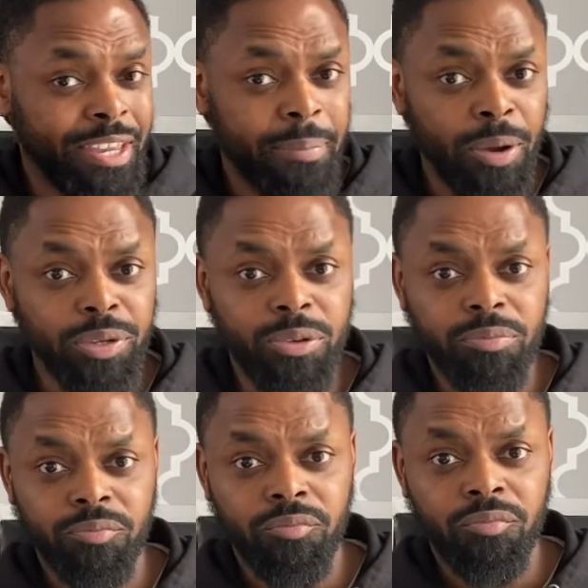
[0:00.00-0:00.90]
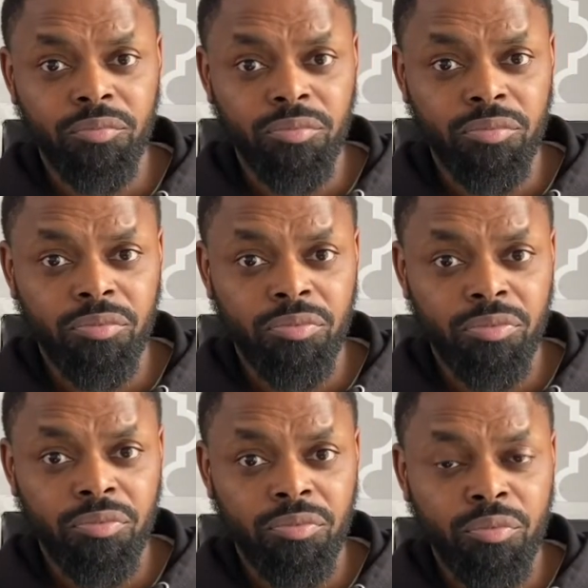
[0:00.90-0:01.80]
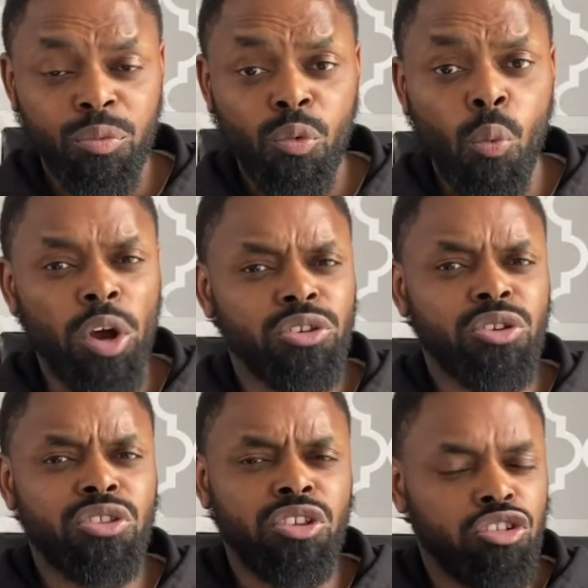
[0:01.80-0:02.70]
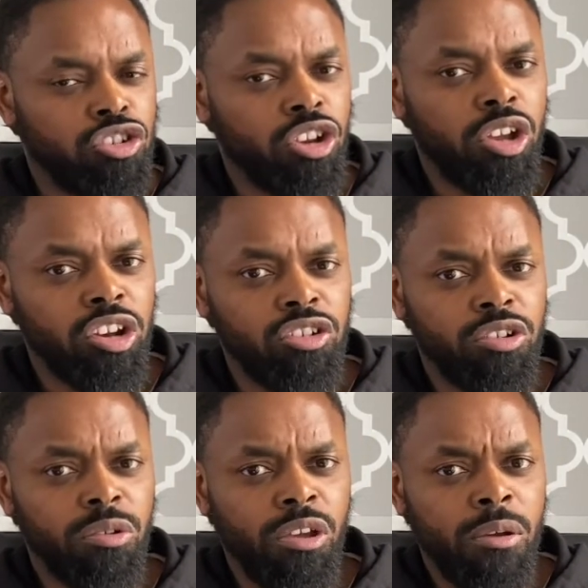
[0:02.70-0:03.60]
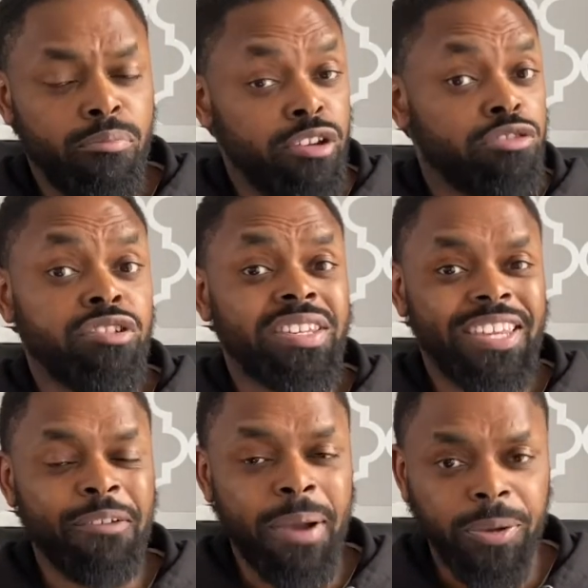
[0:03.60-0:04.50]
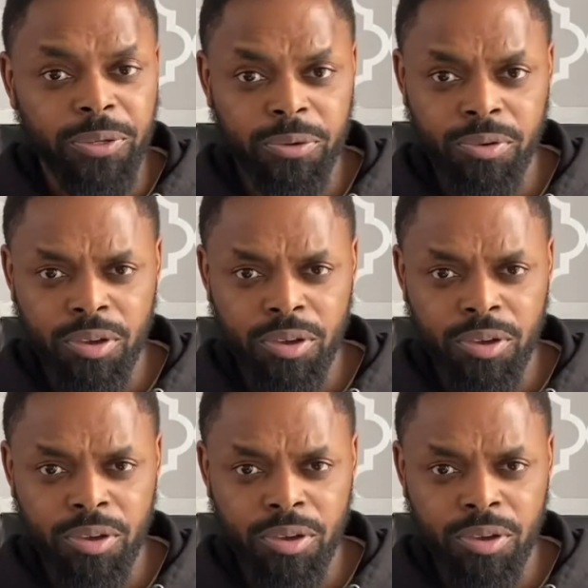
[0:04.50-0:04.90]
about you? What does the church brethren say about you?